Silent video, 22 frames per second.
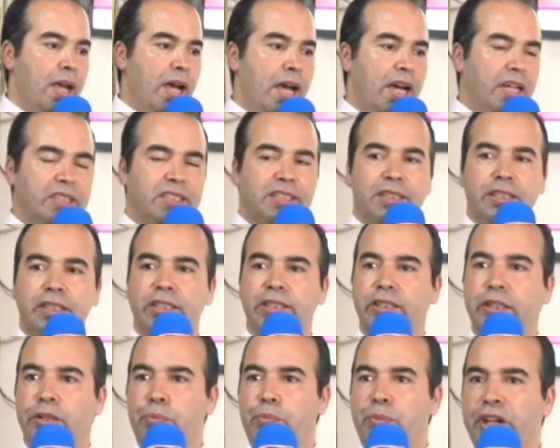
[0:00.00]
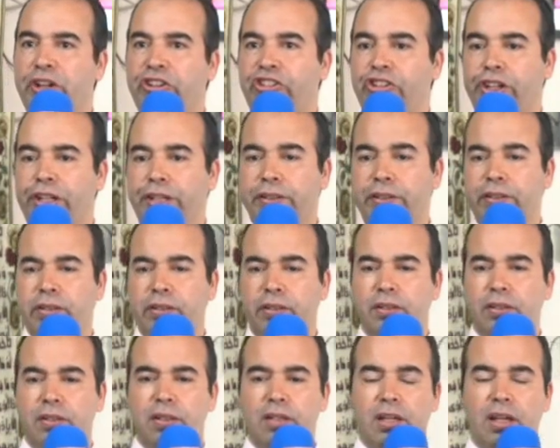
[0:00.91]
As sister mentioned,
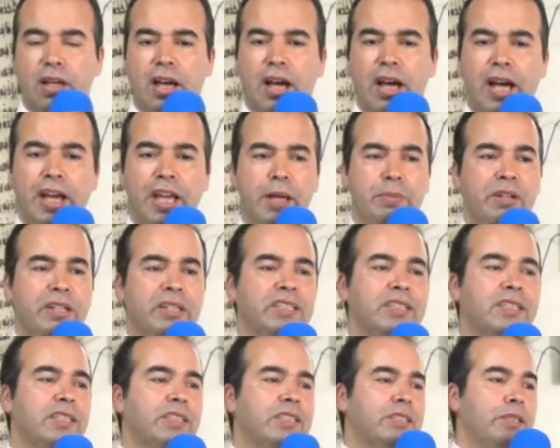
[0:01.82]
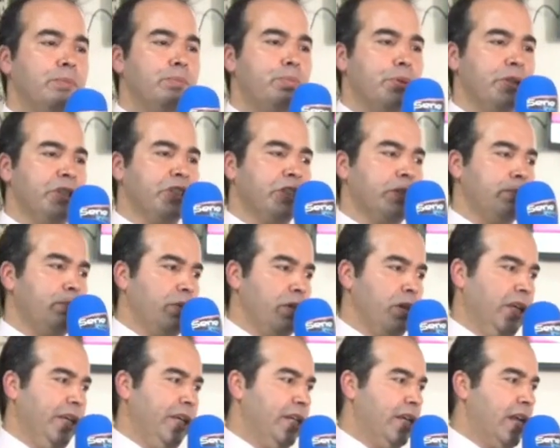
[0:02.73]
I am an assistant
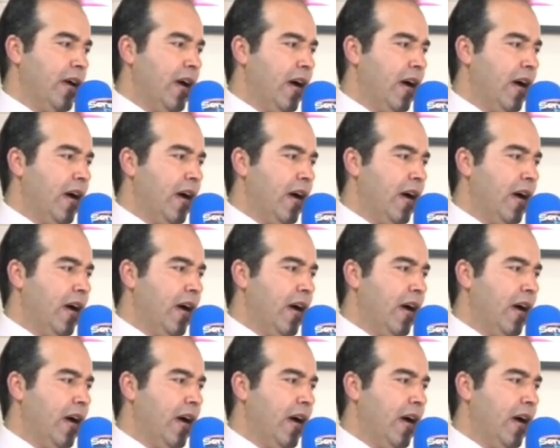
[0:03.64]
principal in a